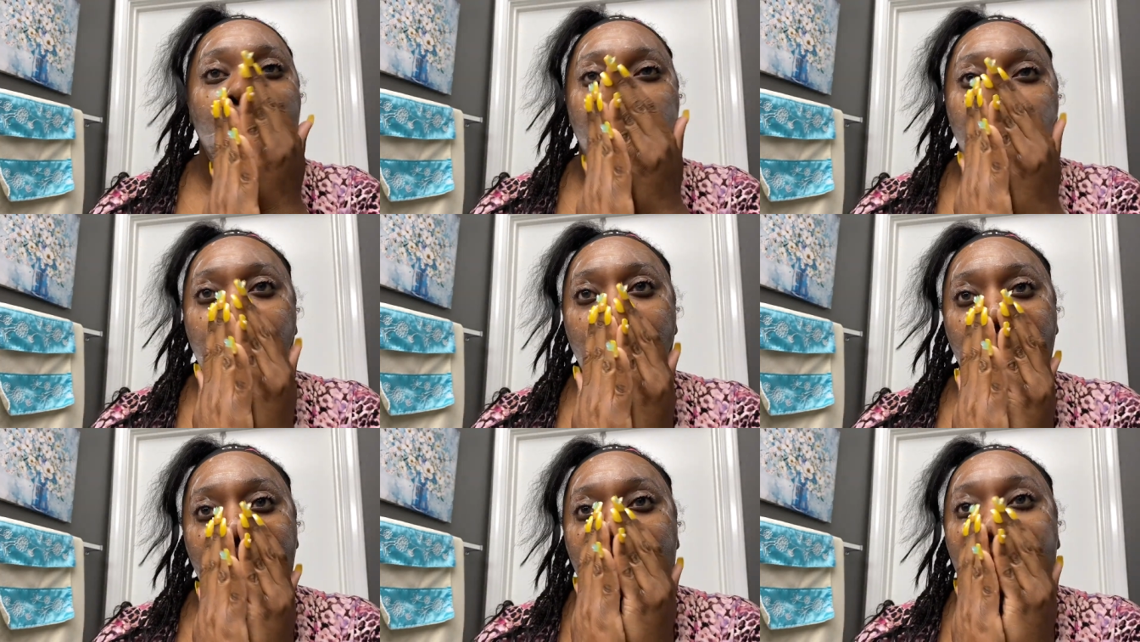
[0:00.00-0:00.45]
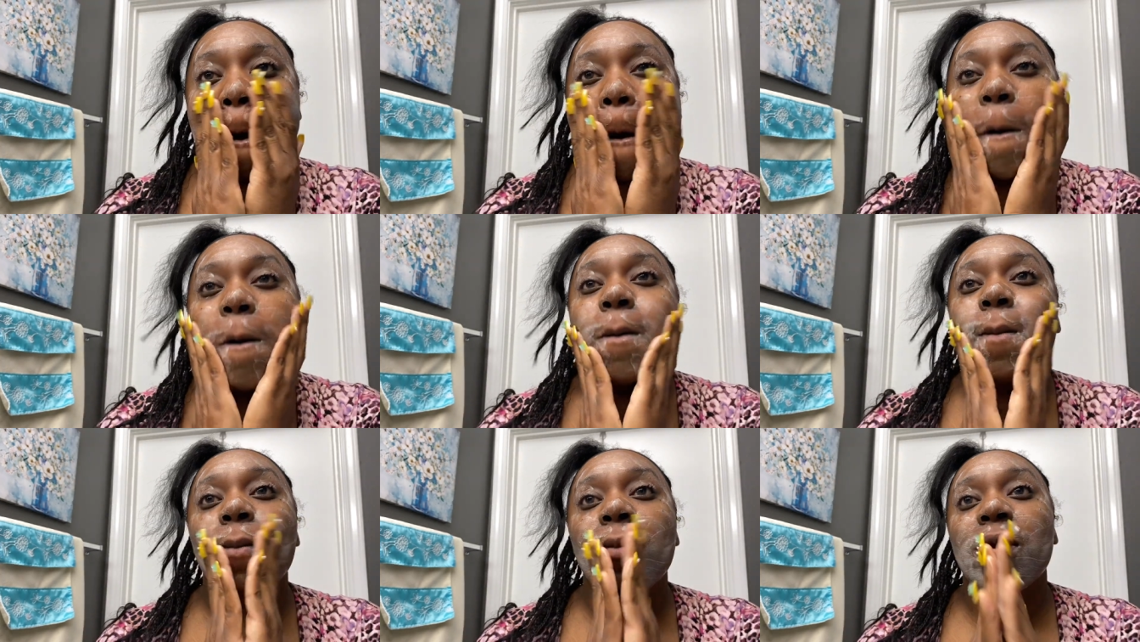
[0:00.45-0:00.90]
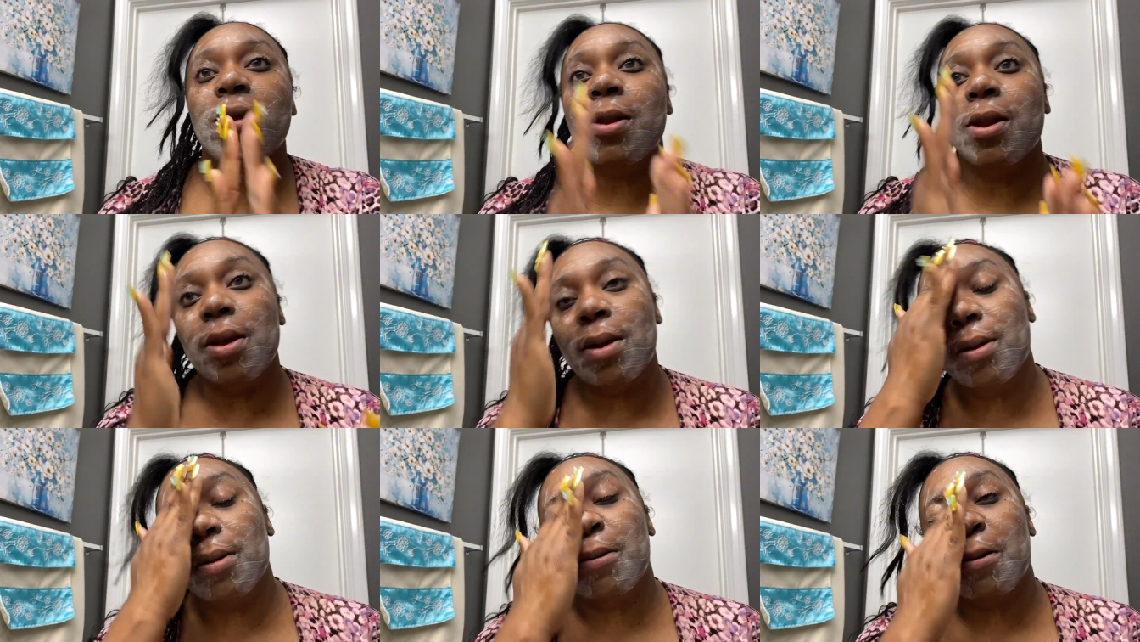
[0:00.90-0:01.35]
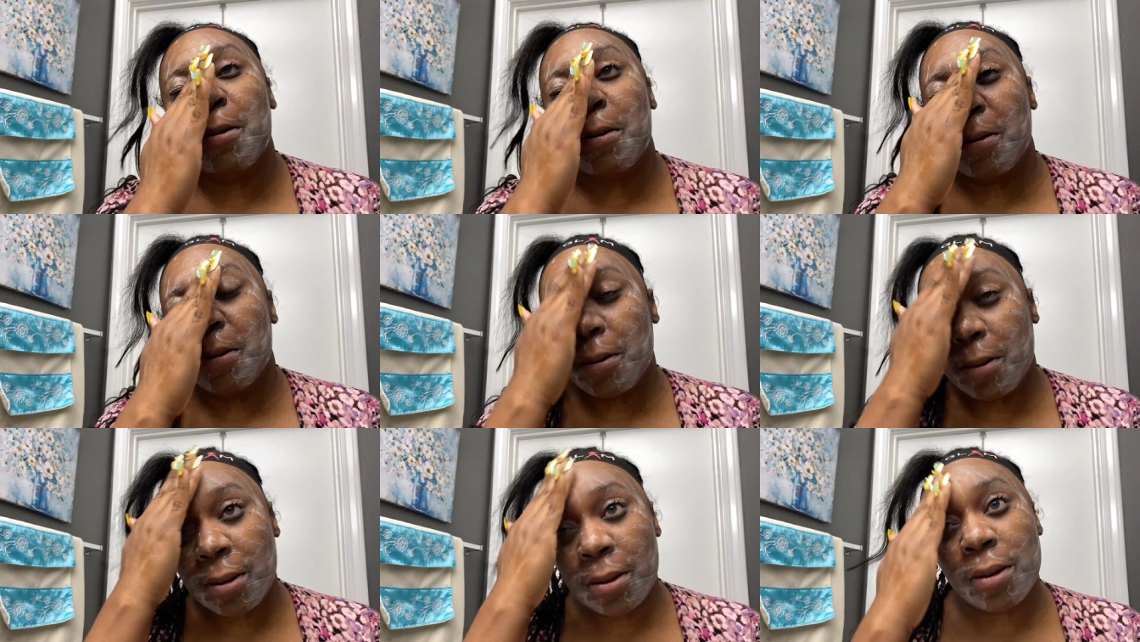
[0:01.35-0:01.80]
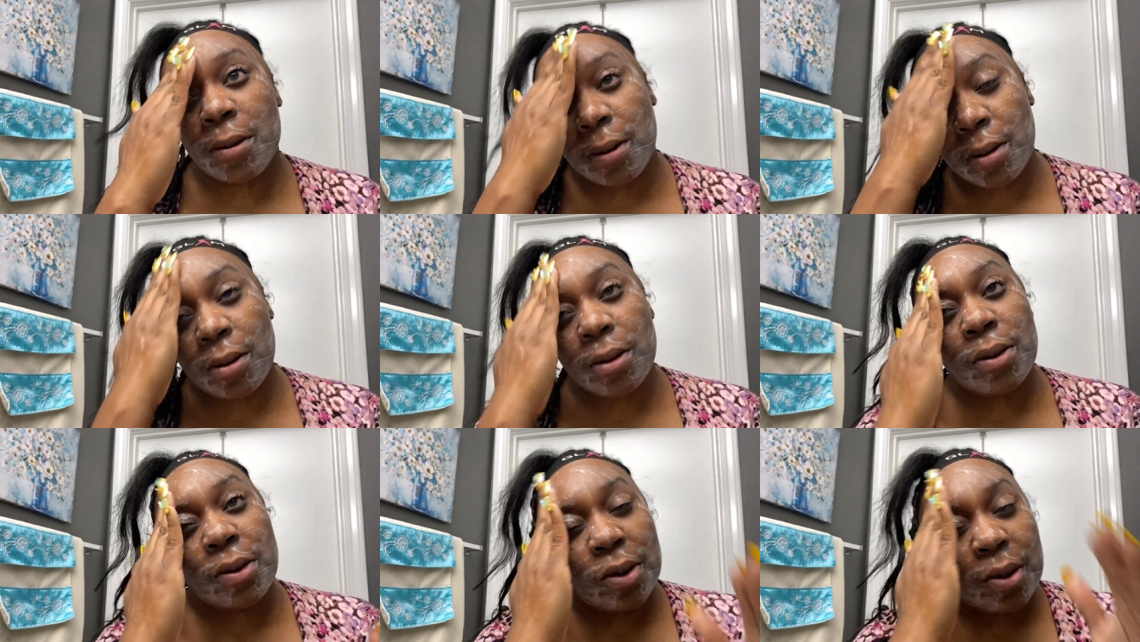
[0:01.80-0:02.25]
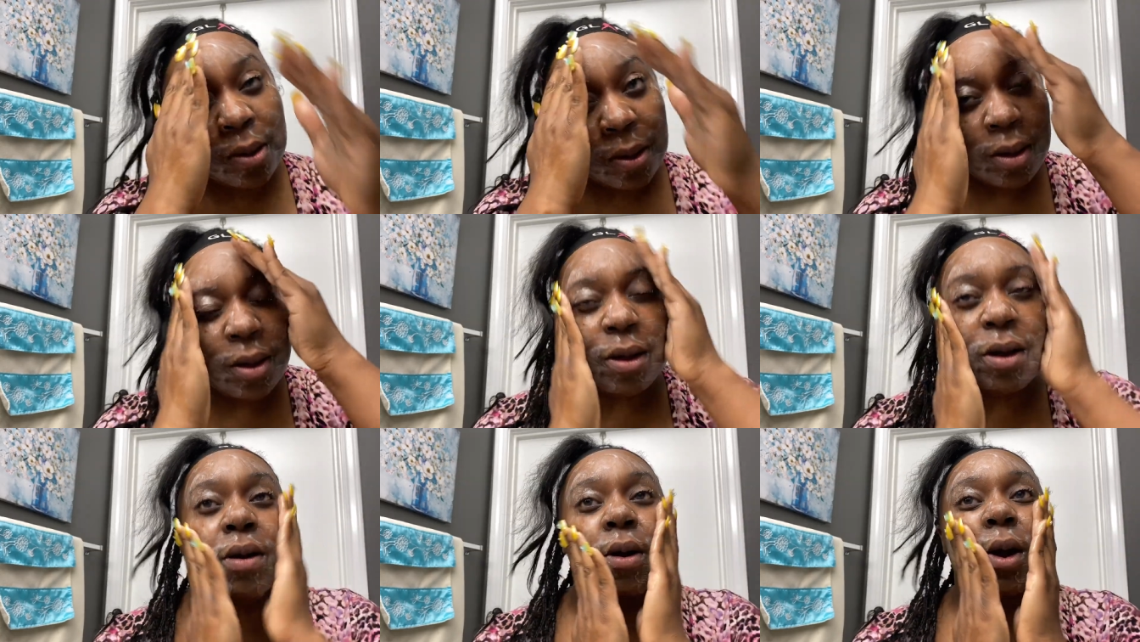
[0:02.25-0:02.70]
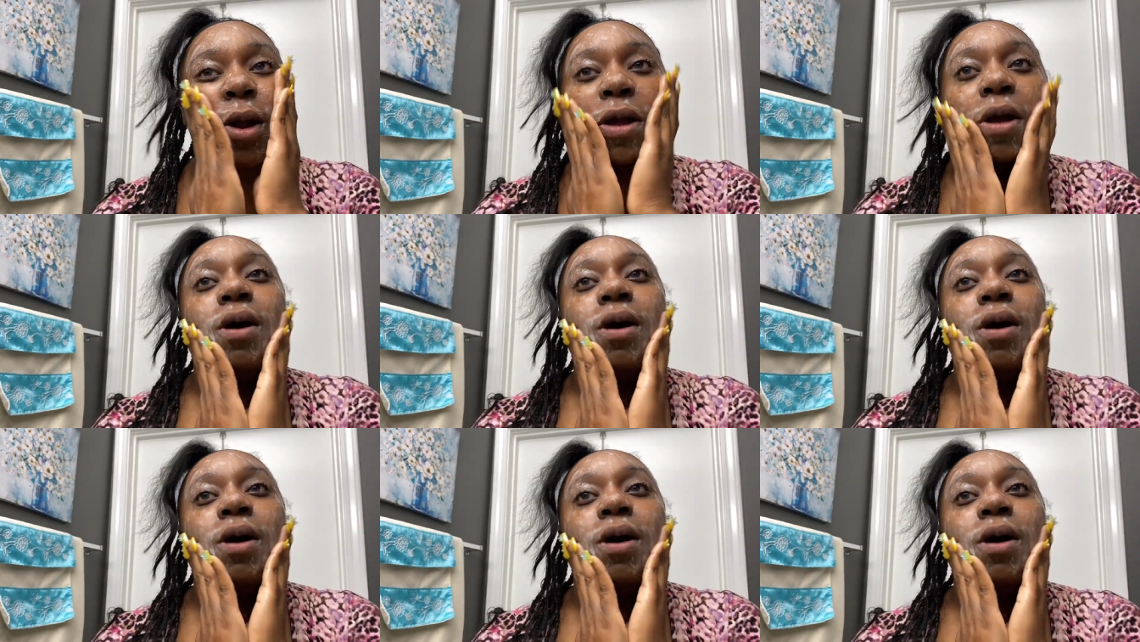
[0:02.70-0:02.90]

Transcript: Hold on a minute. All right,